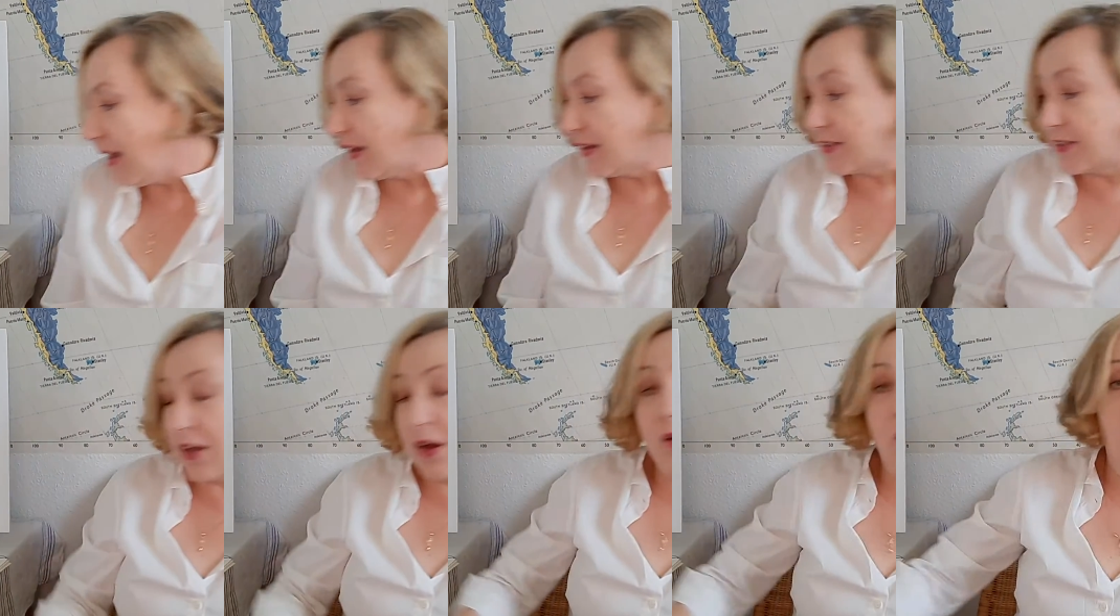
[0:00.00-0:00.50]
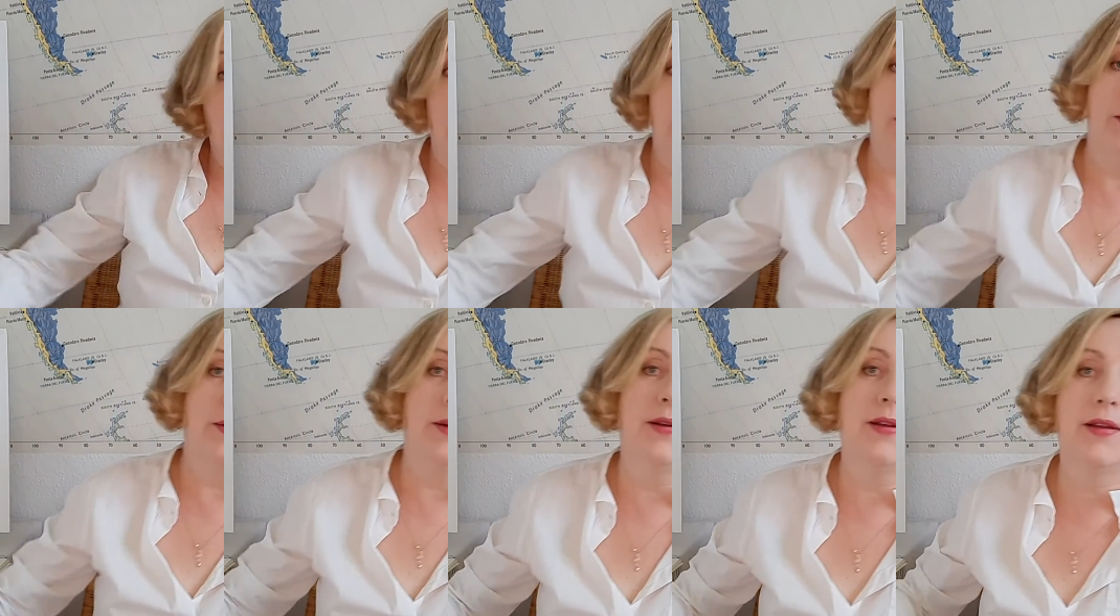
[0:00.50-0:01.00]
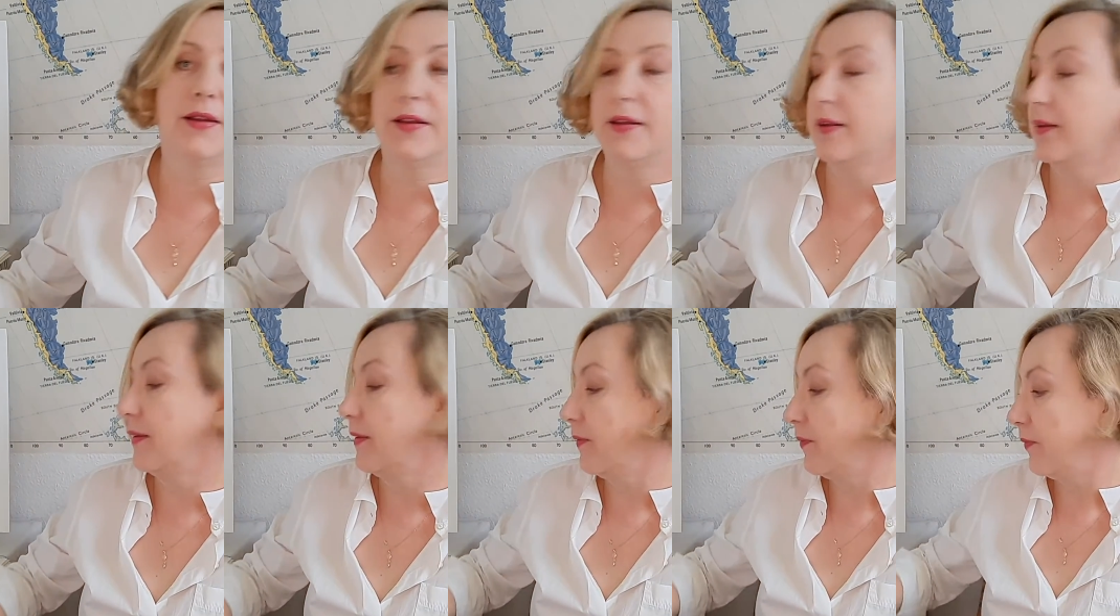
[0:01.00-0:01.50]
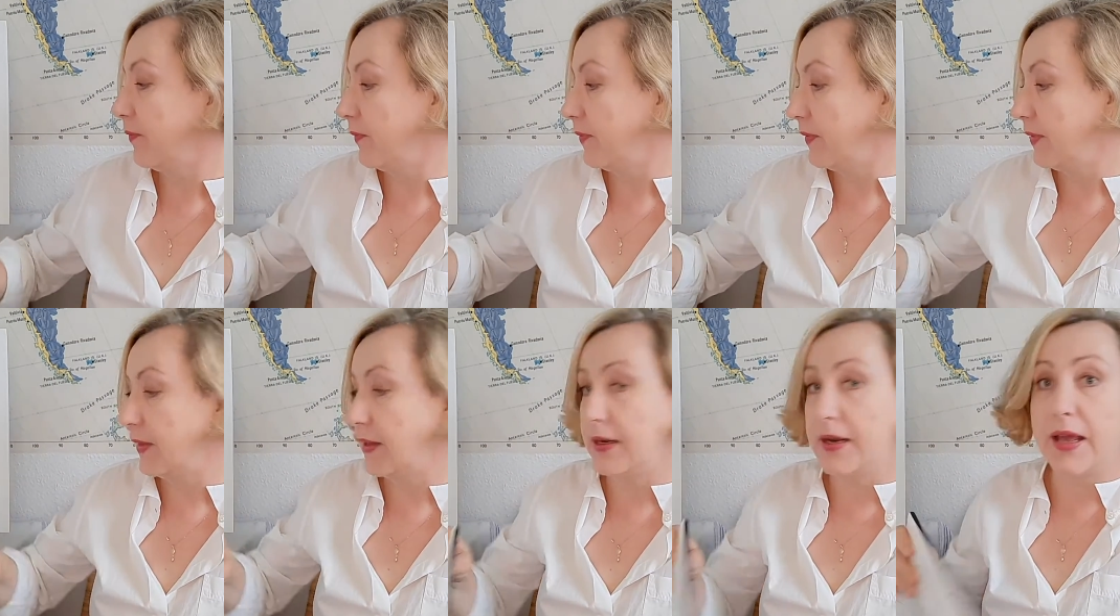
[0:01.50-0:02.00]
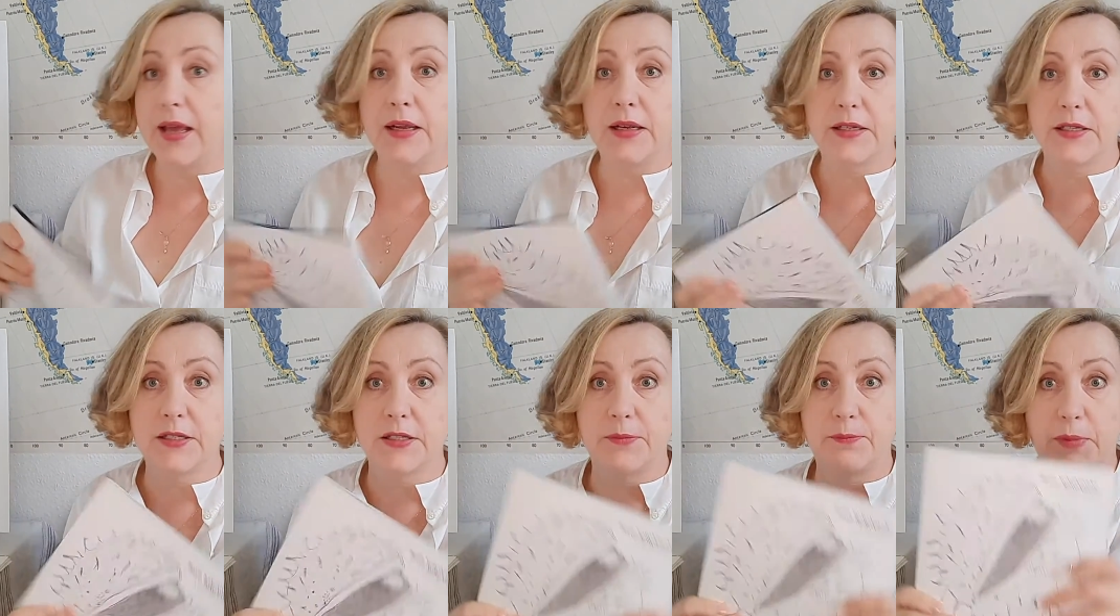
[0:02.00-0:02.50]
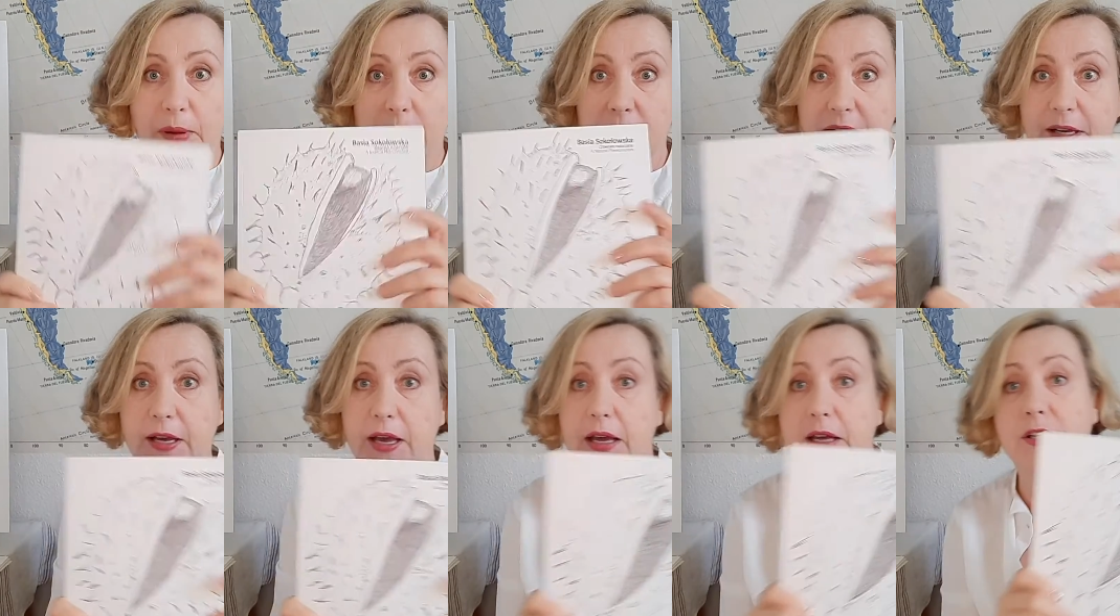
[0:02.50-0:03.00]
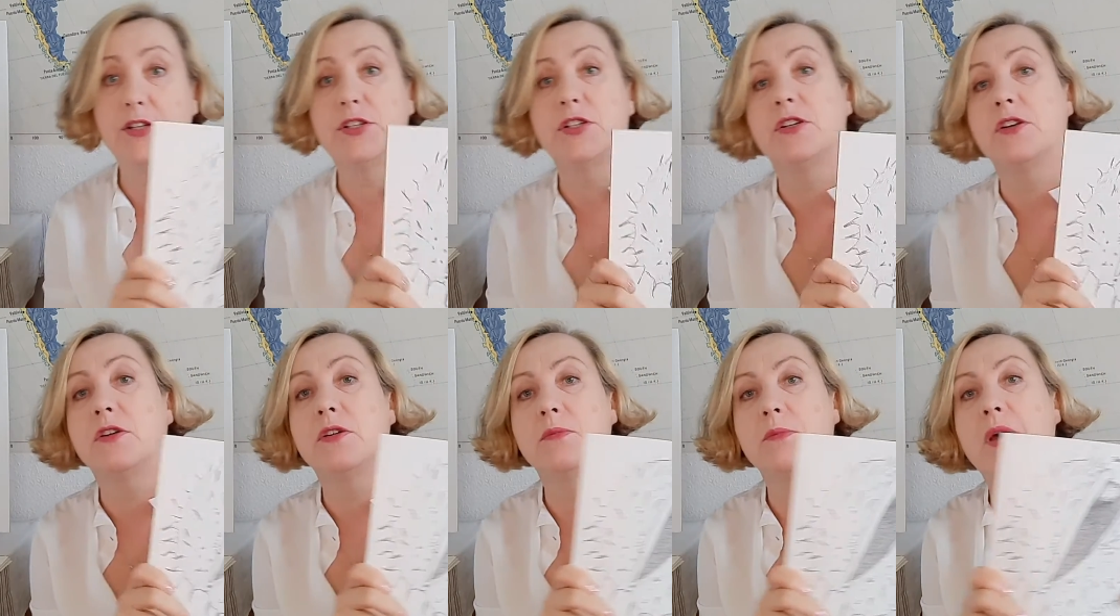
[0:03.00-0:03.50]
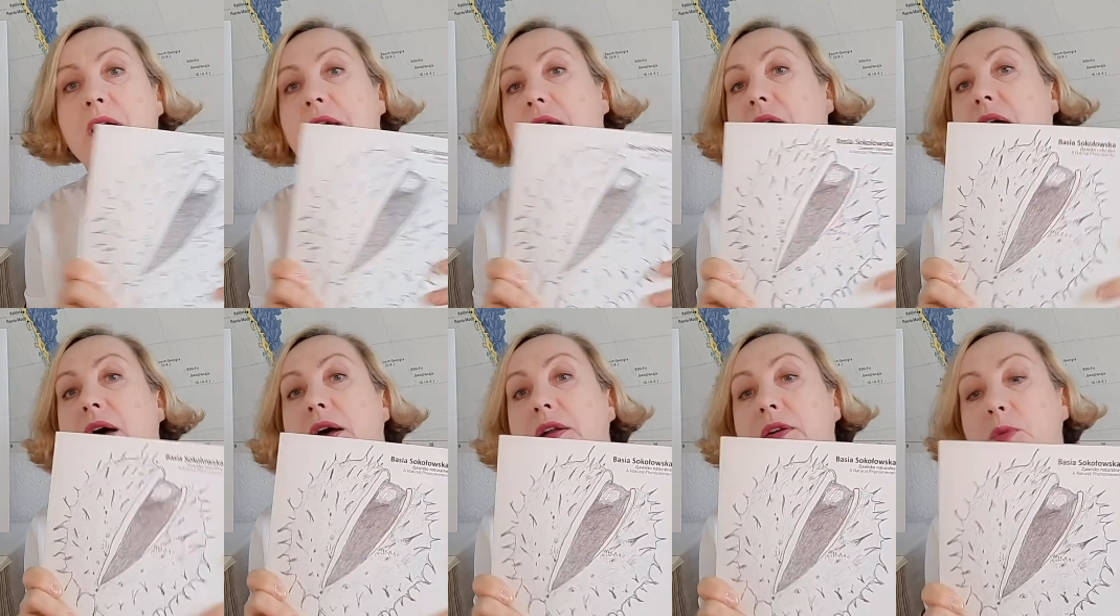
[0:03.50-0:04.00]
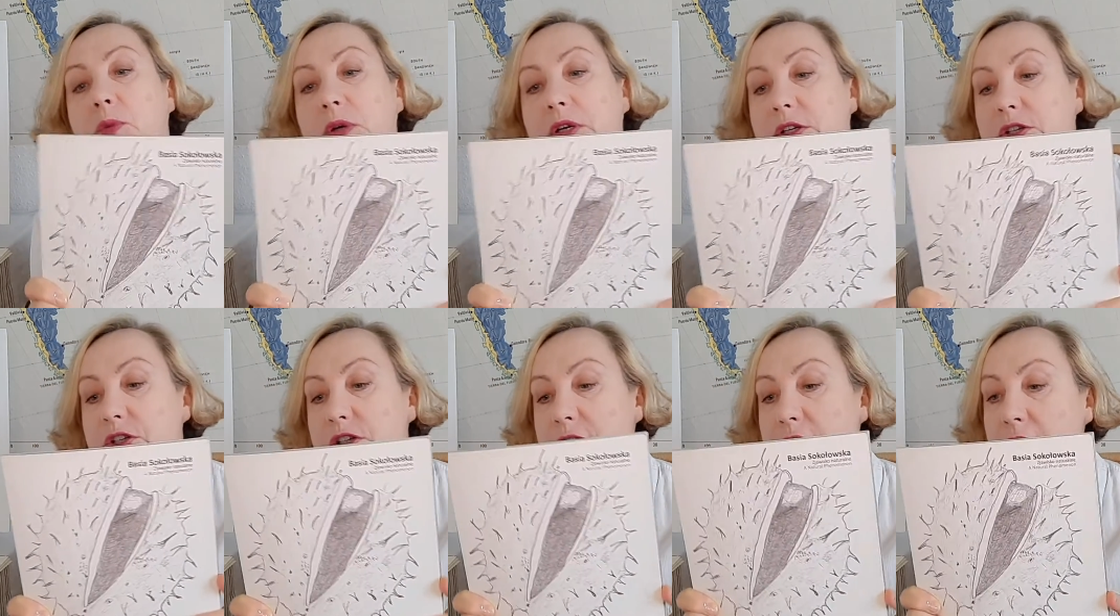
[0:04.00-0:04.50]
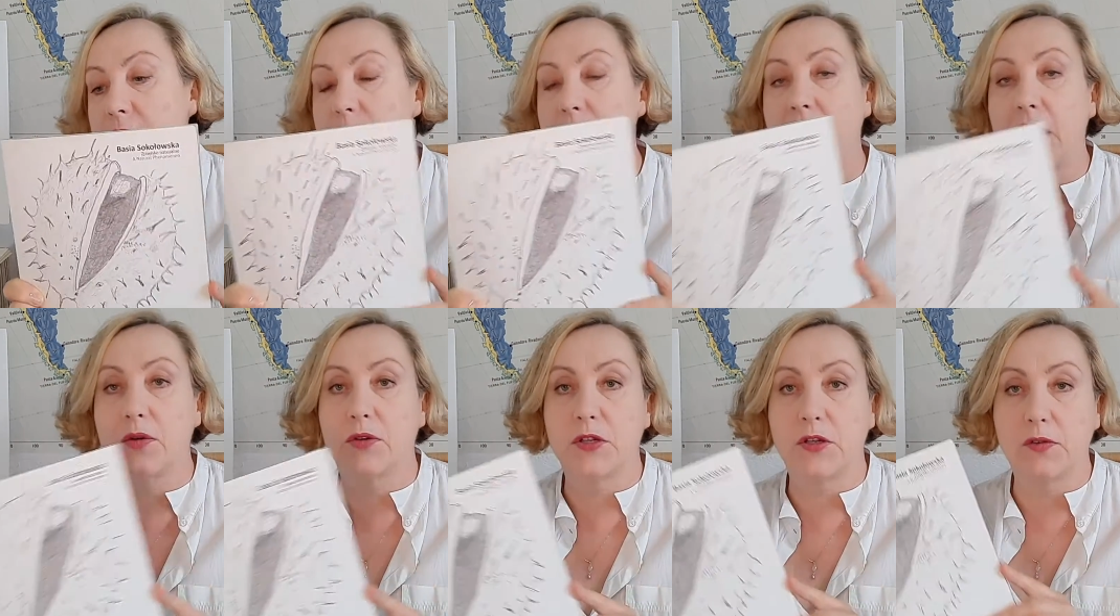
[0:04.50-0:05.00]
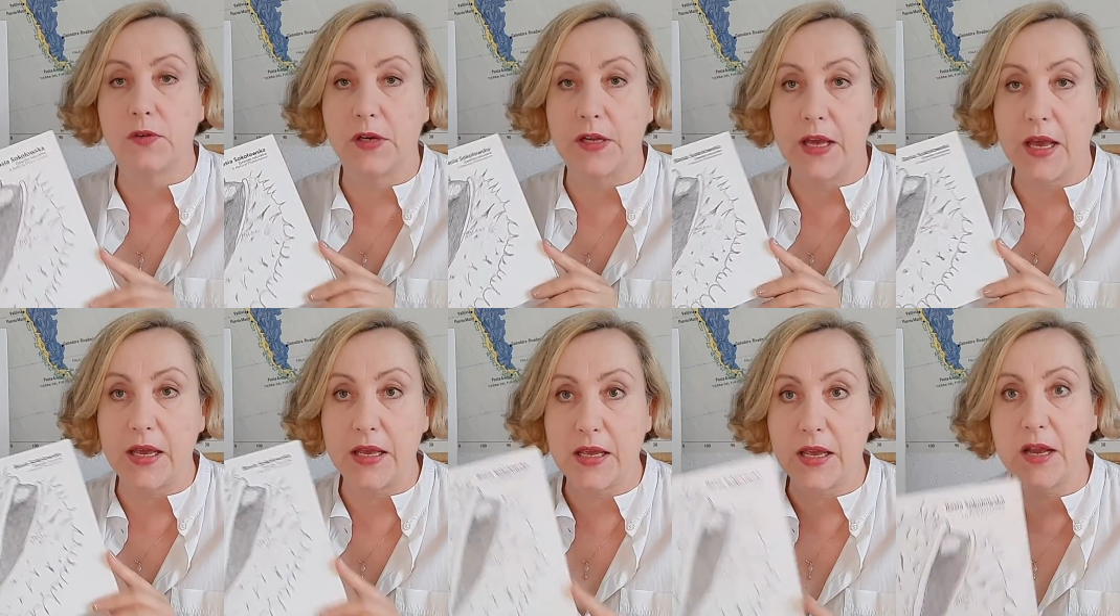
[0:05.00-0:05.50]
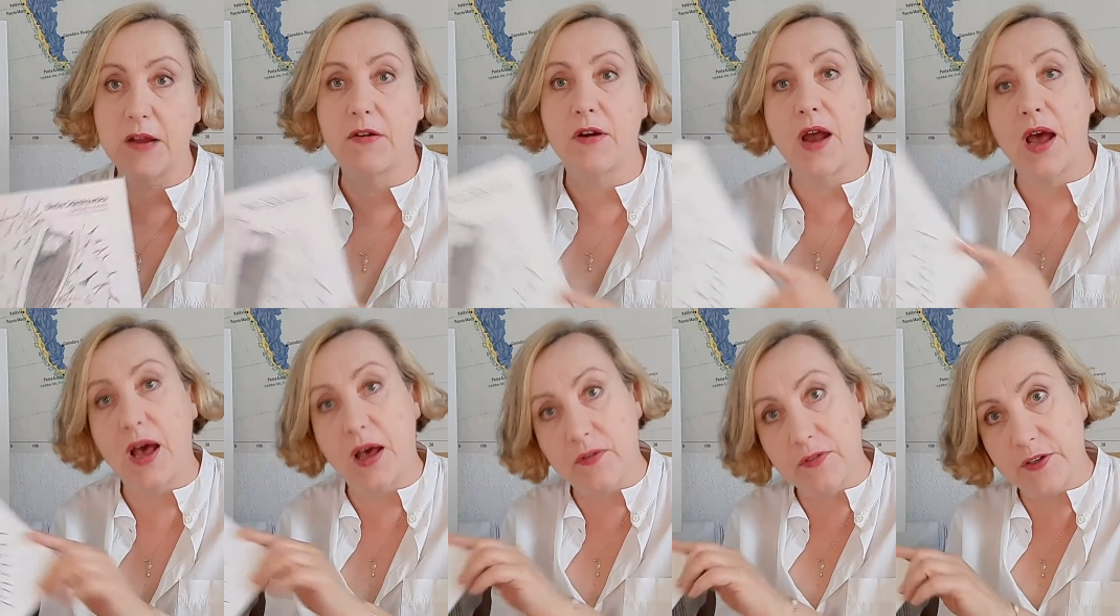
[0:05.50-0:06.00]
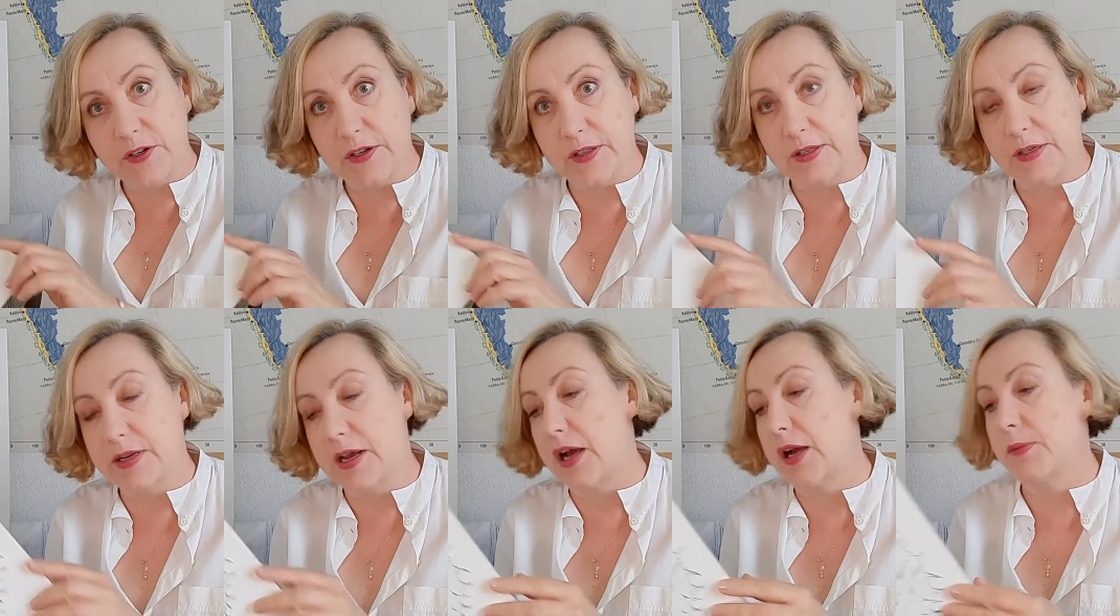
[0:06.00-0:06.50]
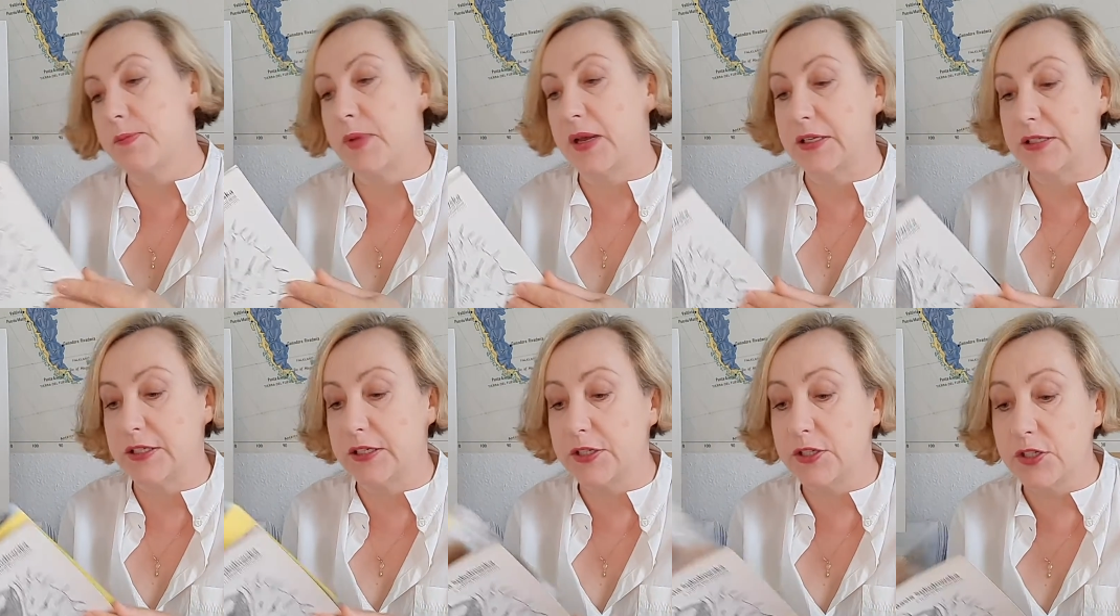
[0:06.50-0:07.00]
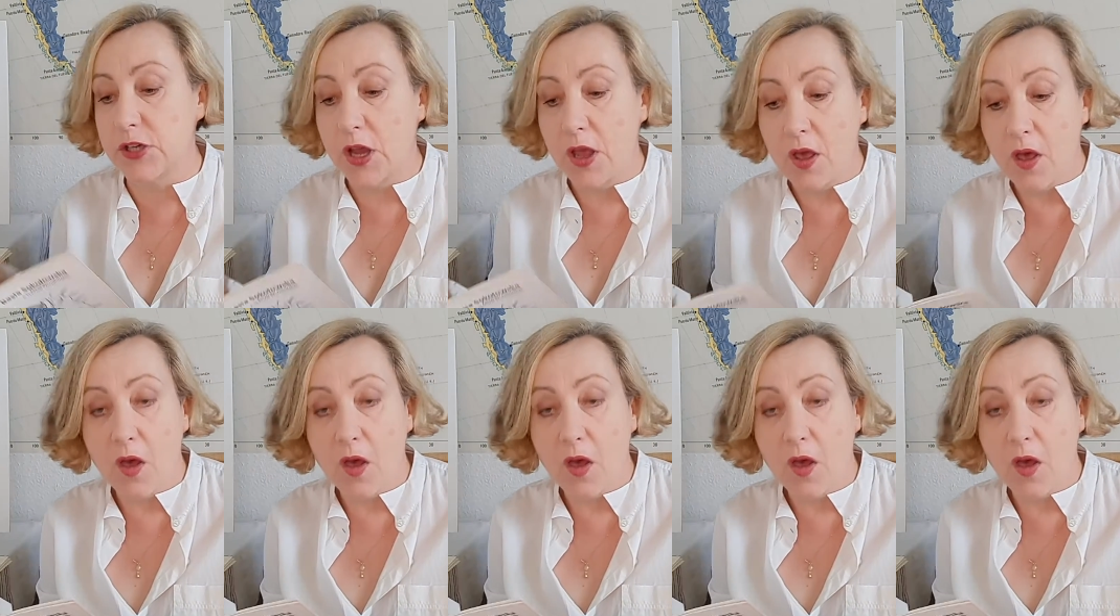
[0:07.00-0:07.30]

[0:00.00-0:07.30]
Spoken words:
So, the next publication on my art, which came out only a year after The Dark Passage,